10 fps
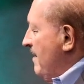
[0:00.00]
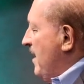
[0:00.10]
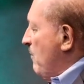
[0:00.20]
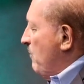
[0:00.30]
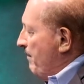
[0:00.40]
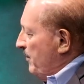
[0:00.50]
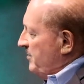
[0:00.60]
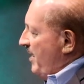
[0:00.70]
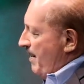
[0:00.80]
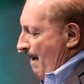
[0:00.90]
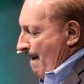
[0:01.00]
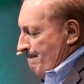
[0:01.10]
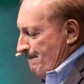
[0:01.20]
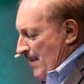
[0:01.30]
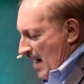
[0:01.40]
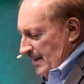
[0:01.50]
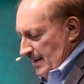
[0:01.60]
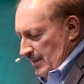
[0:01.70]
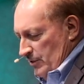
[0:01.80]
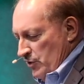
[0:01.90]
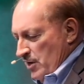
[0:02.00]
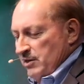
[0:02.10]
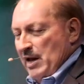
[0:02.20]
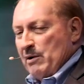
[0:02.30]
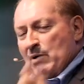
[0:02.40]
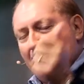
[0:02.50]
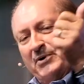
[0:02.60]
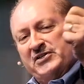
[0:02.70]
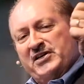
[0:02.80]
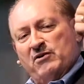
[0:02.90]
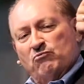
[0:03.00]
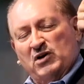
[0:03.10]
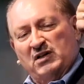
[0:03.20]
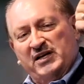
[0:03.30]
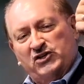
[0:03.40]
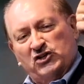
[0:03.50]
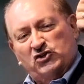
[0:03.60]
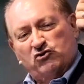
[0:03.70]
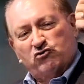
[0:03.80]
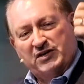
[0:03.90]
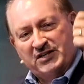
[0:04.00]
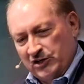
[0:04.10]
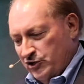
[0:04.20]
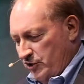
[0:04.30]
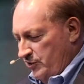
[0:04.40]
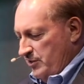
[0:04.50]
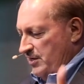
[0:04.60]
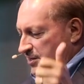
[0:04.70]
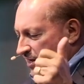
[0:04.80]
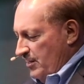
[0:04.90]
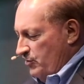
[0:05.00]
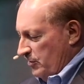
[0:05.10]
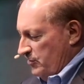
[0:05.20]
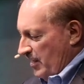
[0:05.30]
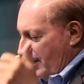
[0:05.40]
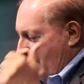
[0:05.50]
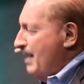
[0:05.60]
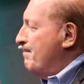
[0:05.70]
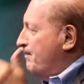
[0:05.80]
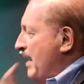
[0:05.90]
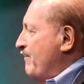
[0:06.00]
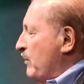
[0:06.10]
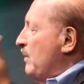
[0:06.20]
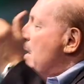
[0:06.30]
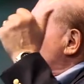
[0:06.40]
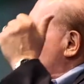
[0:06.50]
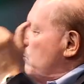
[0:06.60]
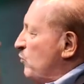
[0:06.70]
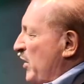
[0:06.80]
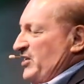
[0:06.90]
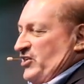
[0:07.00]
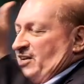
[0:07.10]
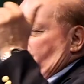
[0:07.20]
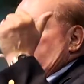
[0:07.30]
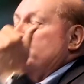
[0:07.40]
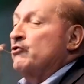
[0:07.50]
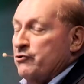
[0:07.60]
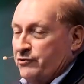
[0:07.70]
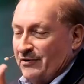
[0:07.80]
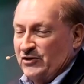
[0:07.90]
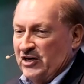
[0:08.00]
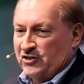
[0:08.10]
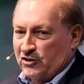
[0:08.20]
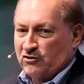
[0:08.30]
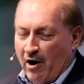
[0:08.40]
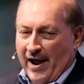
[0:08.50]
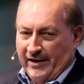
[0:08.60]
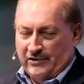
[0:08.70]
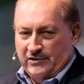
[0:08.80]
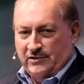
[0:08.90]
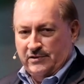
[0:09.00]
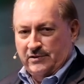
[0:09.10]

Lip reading: They represent bondage. They represent religious traditions and teachings that keep people from reaching the truth of Jesus Christ.